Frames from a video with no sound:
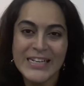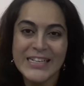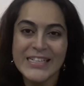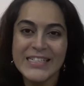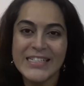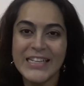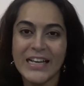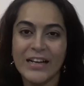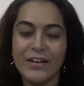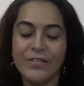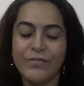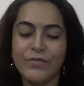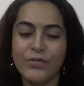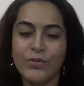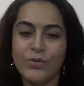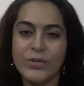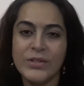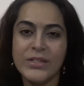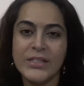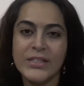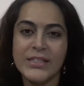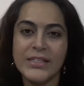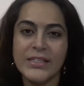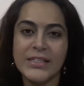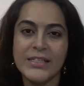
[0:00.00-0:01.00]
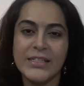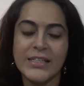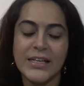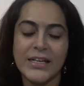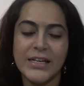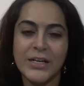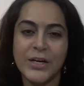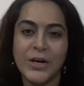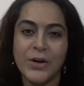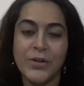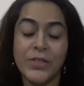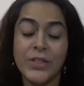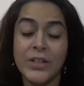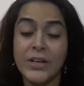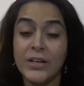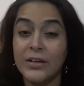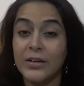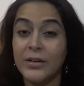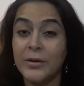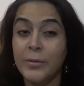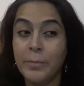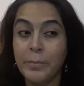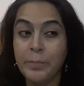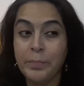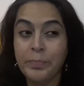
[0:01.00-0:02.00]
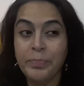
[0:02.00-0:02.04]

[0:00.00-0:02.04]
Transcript: cell phones, the